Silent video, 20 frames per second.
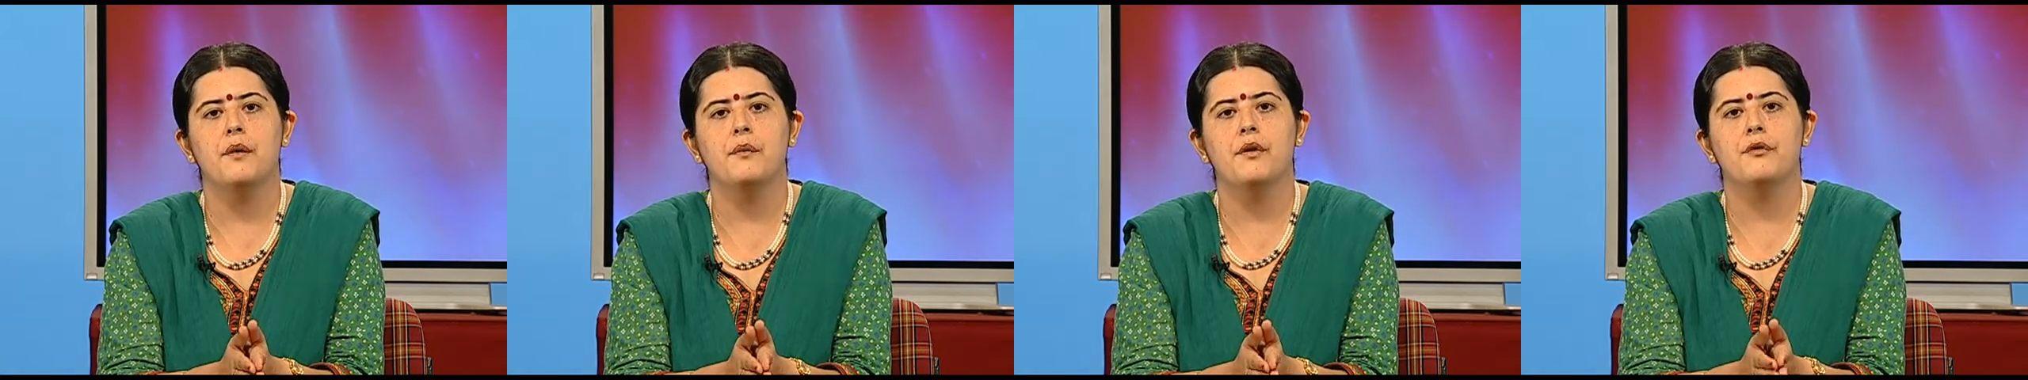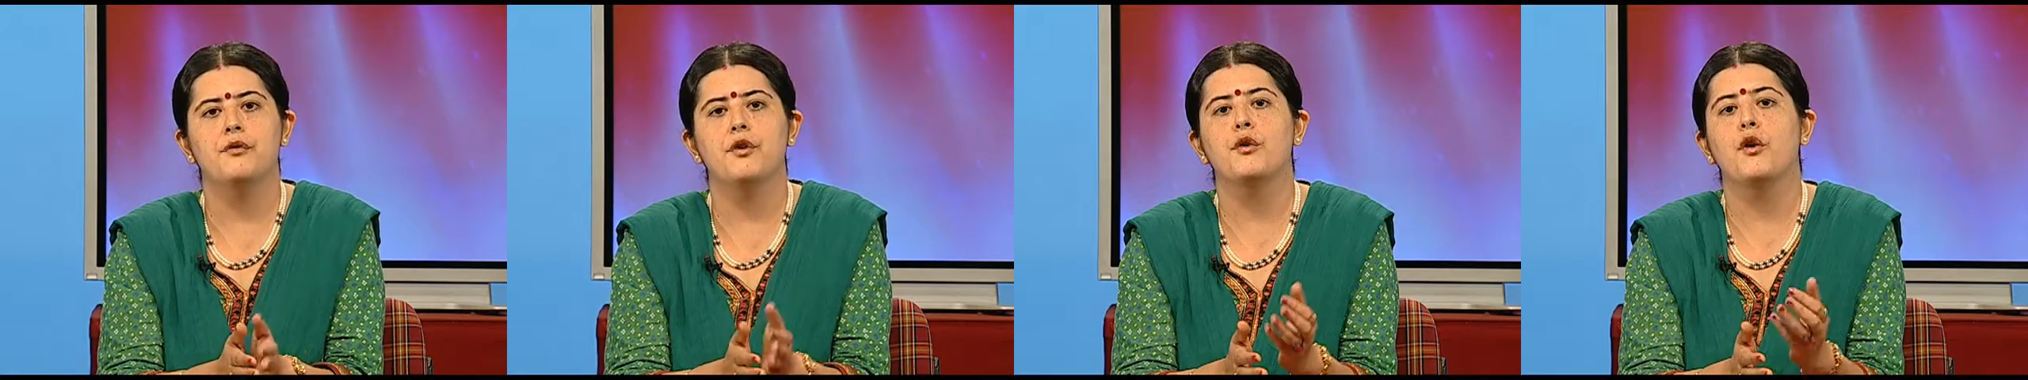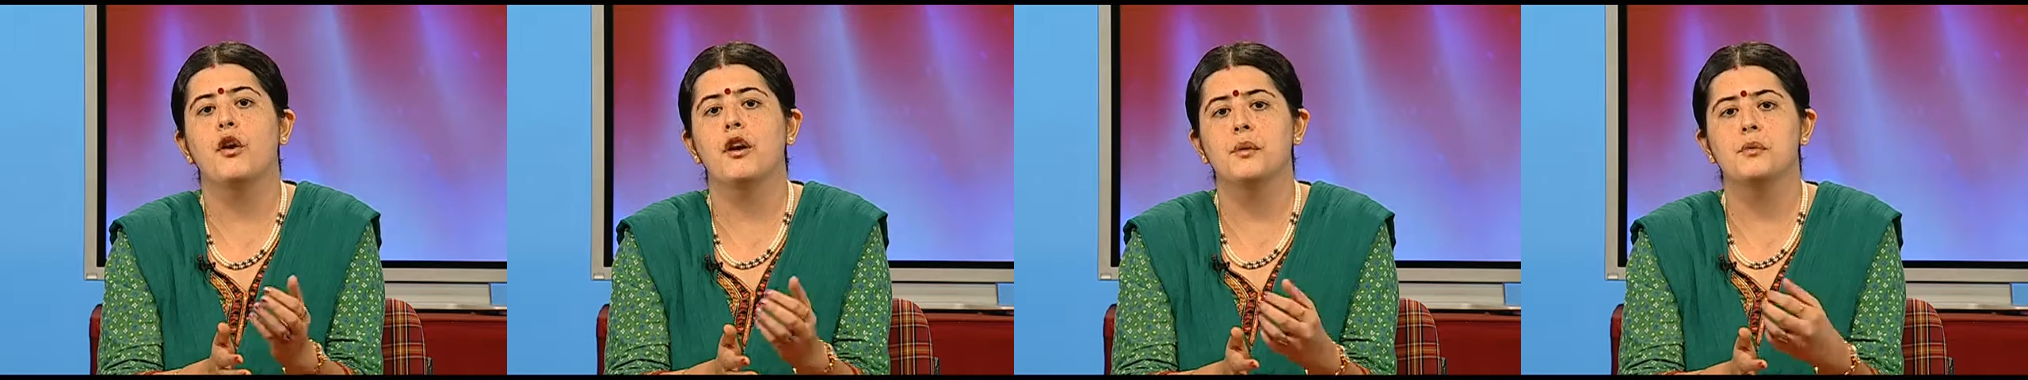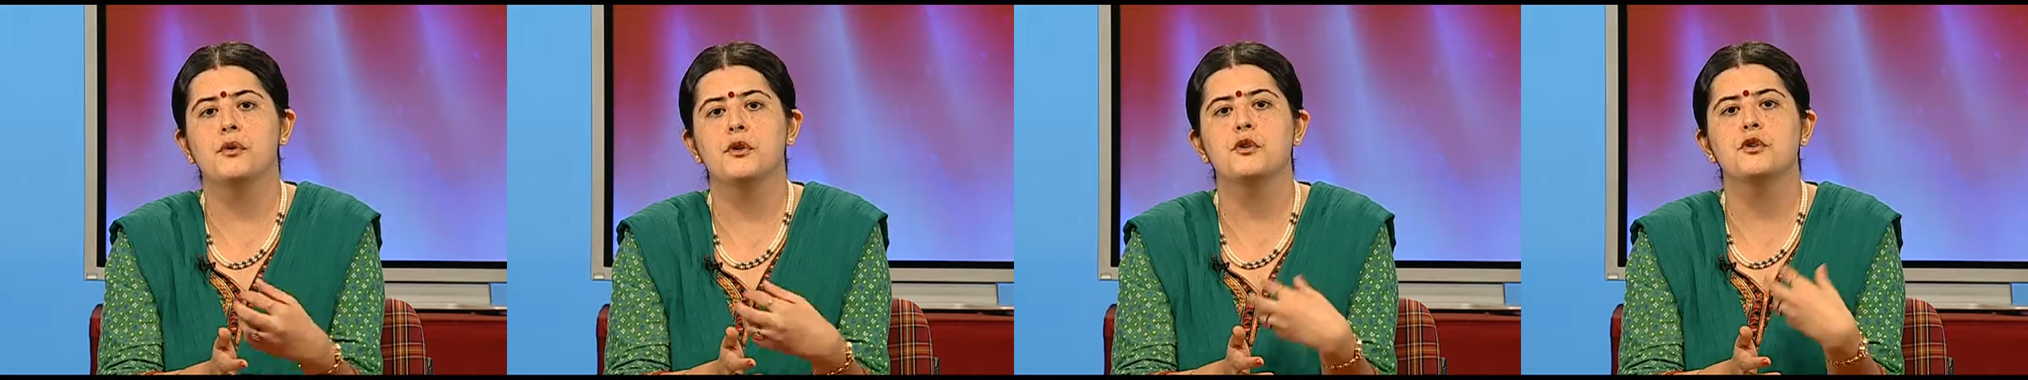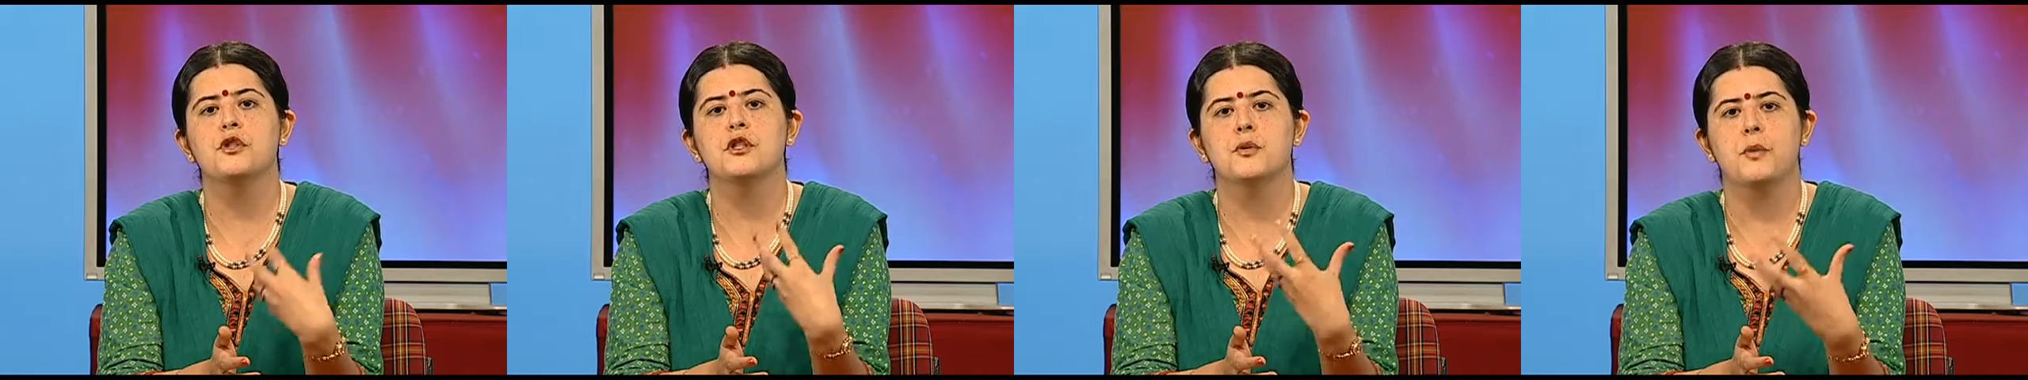if you're not able
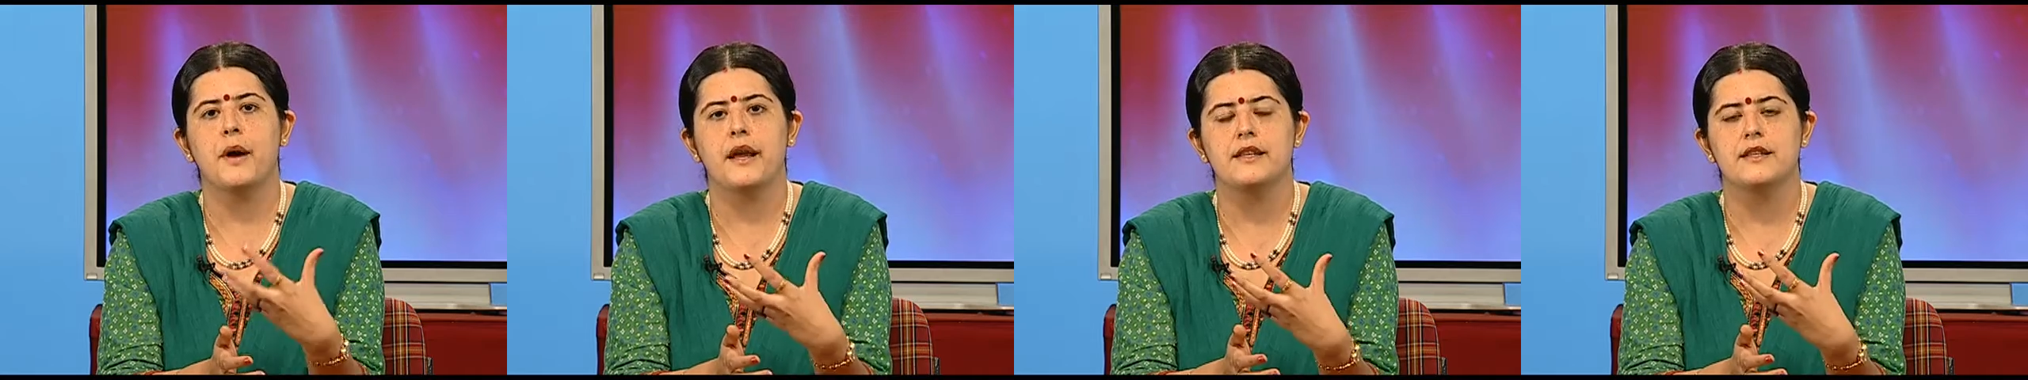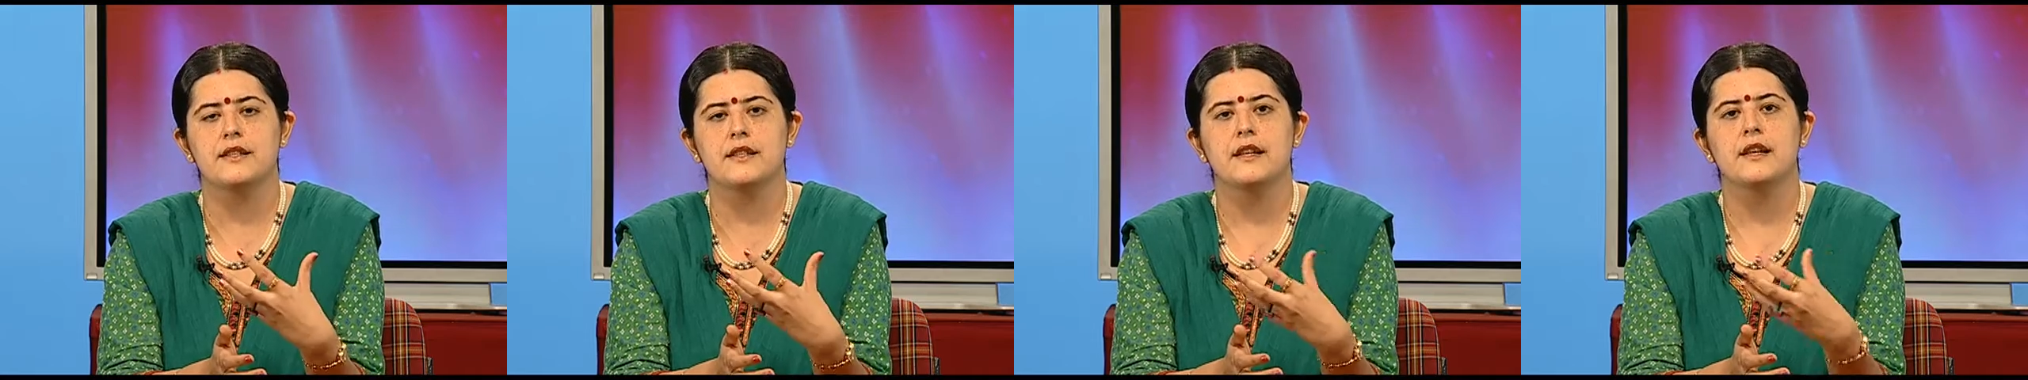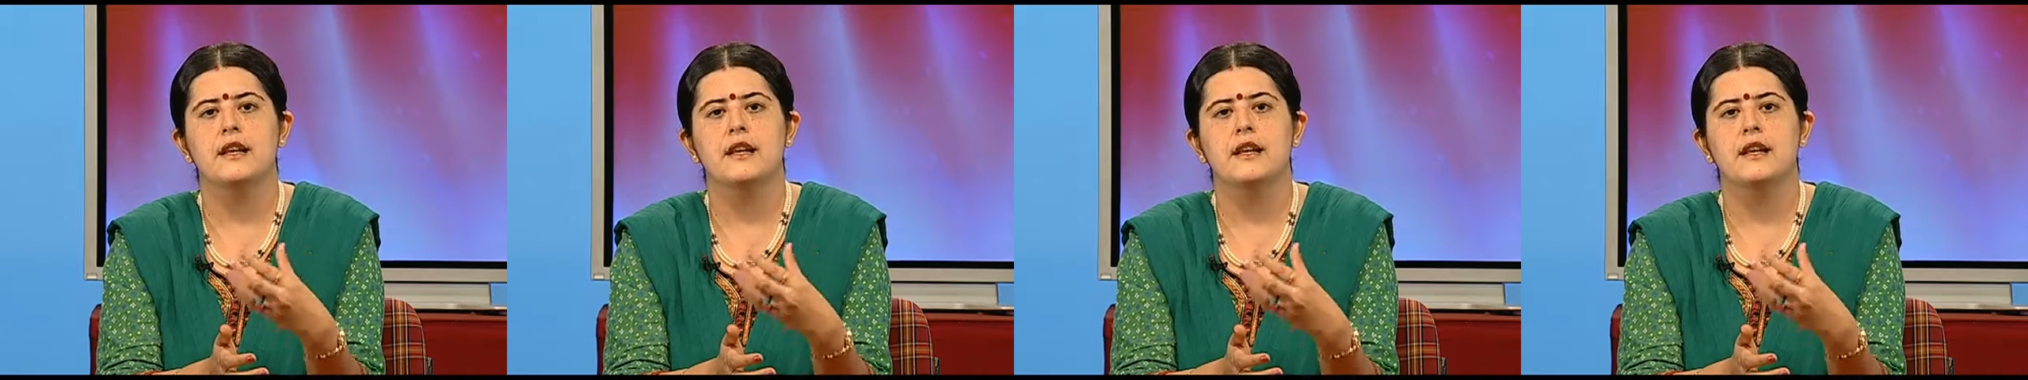to sweat.